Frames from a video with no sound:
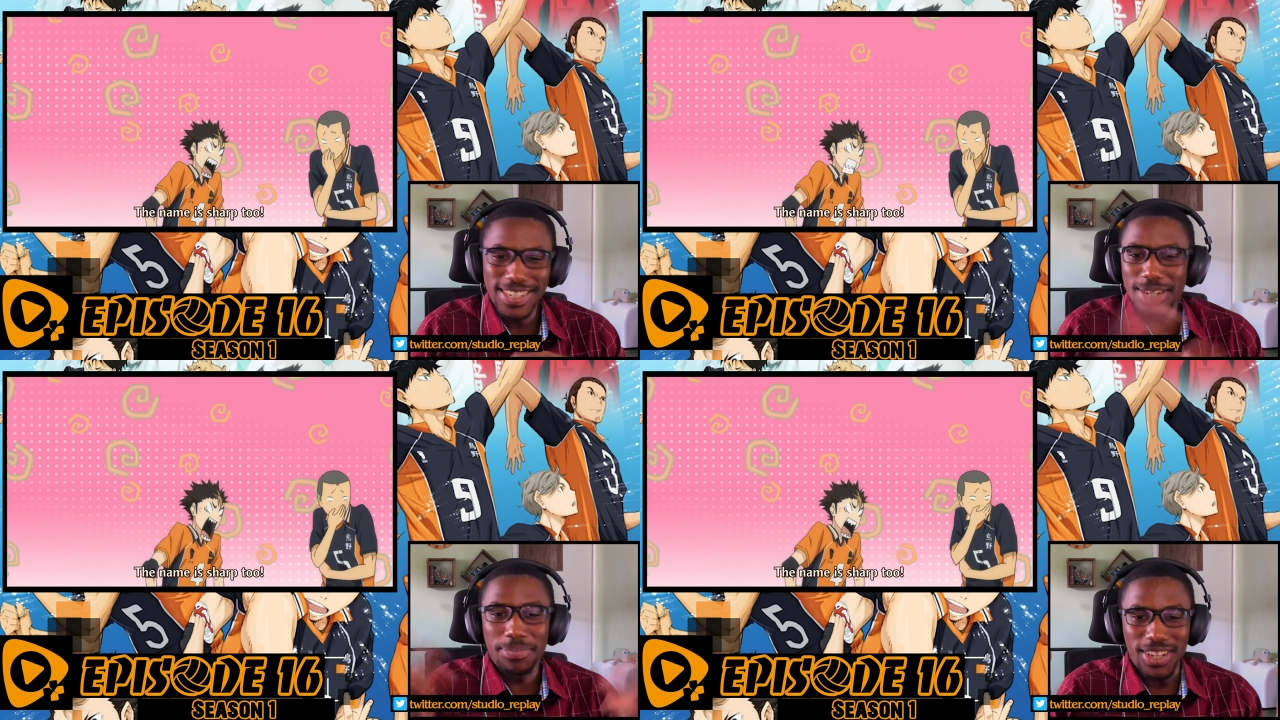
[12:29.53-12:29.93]

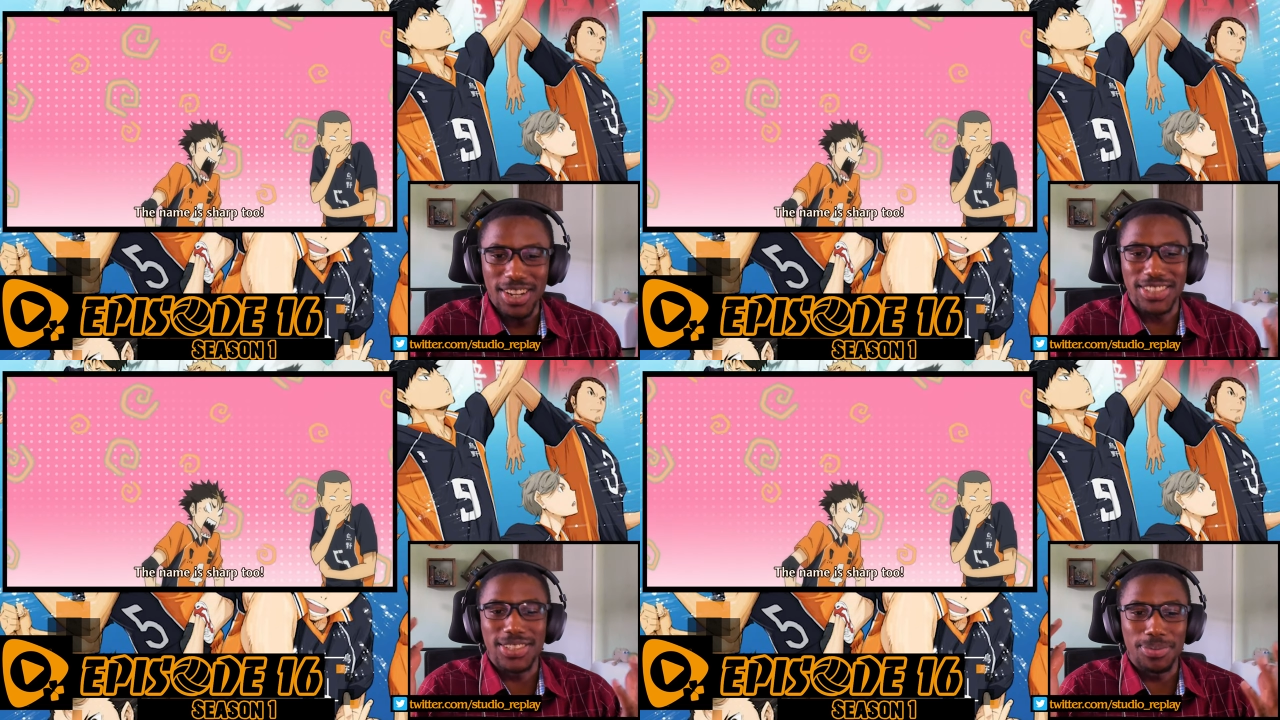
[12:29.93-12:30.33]
Your name is
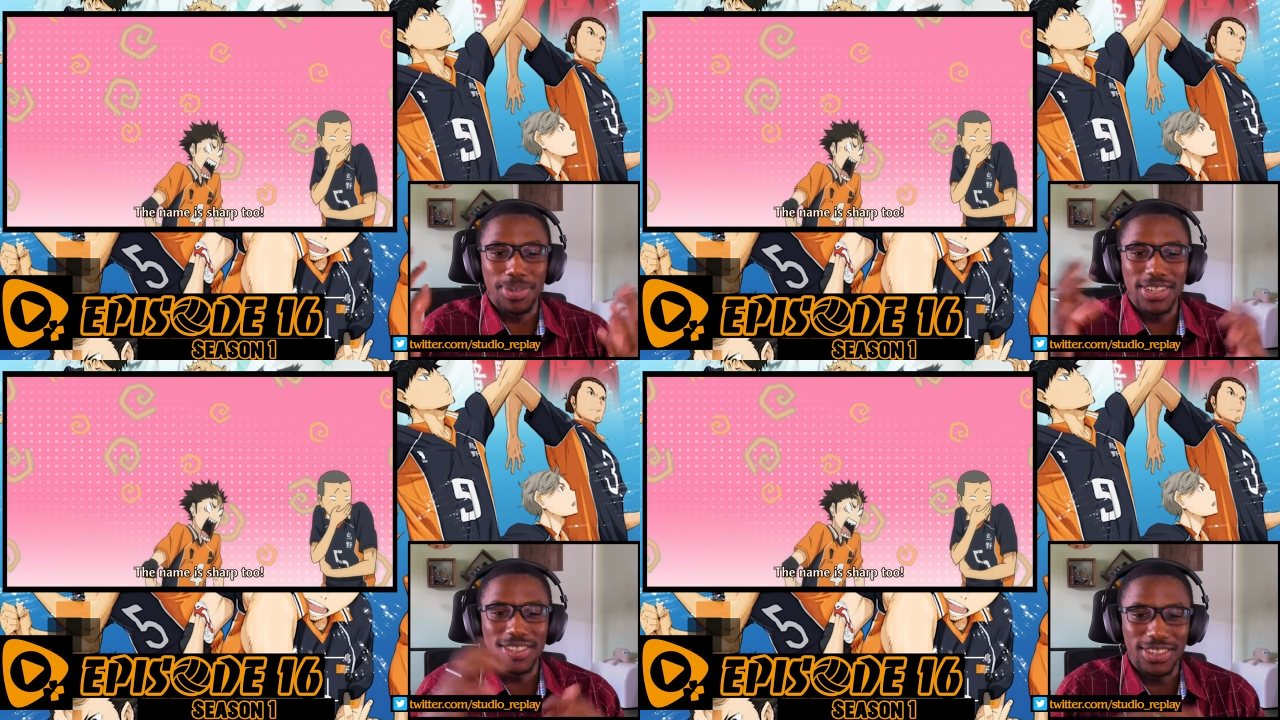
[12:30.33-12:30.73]

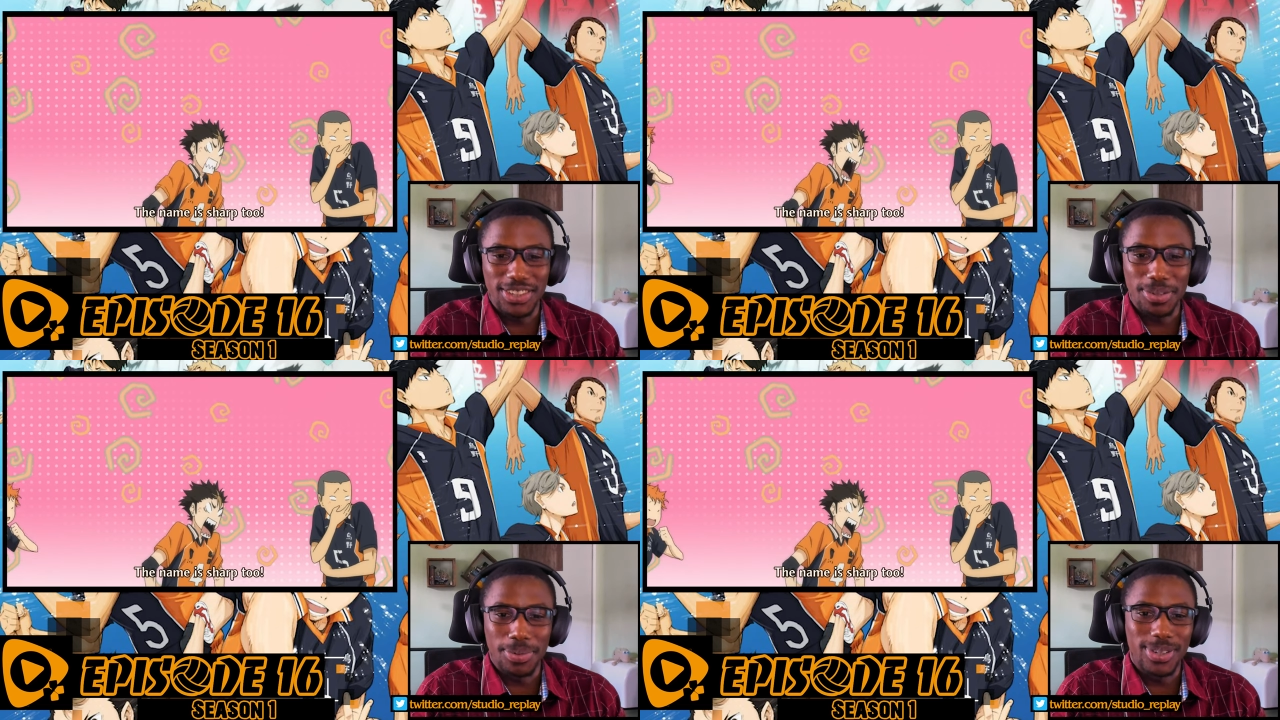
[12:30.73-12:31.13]
awesome. What are you
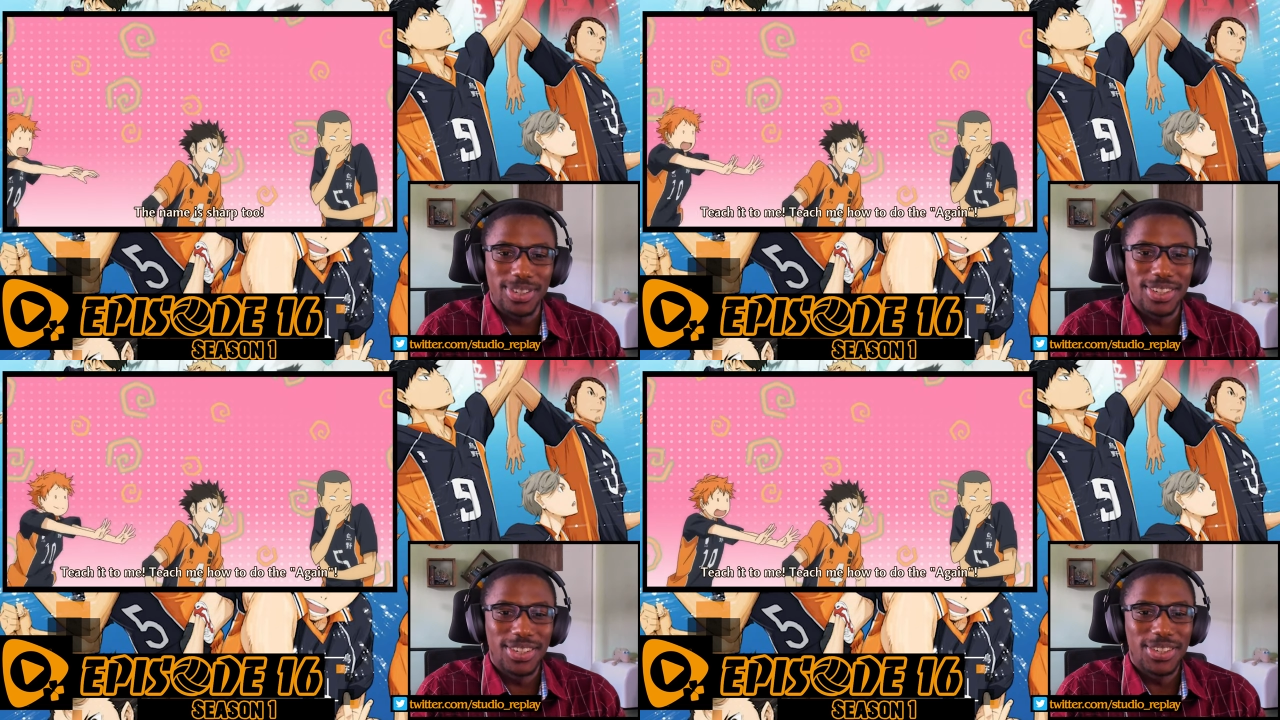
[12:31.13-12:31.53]
talking
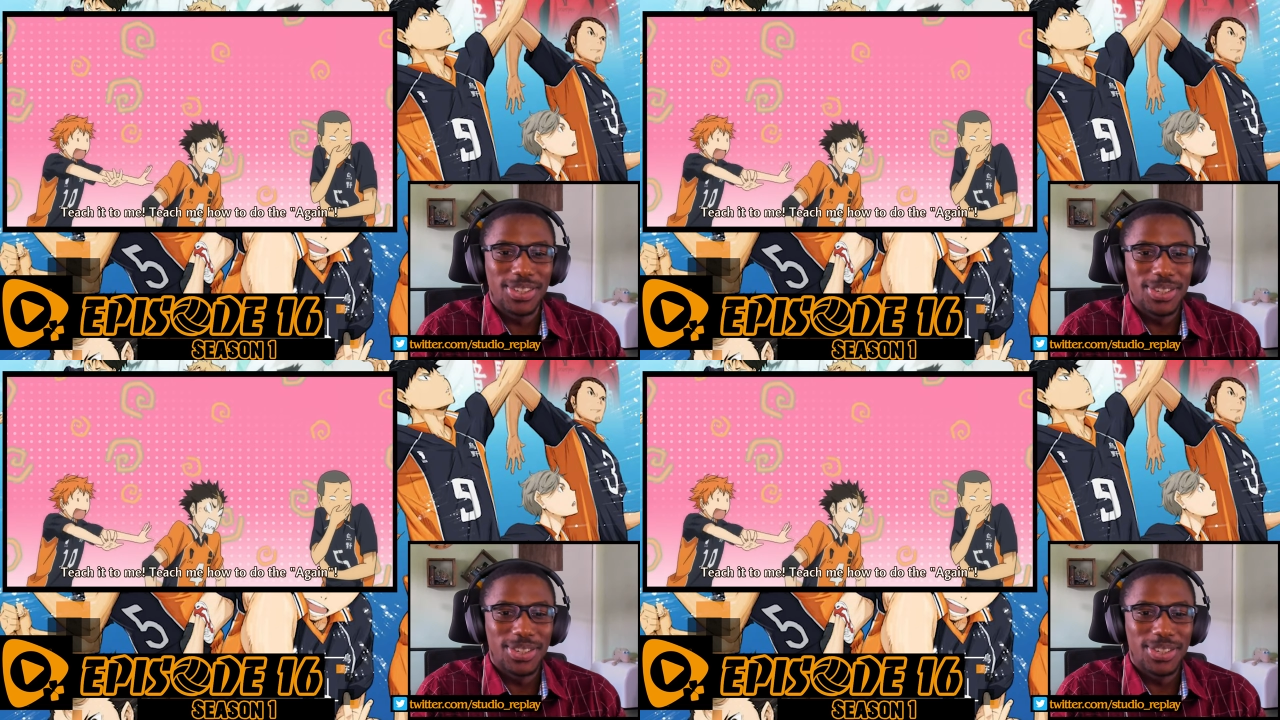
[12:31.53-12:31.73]
about?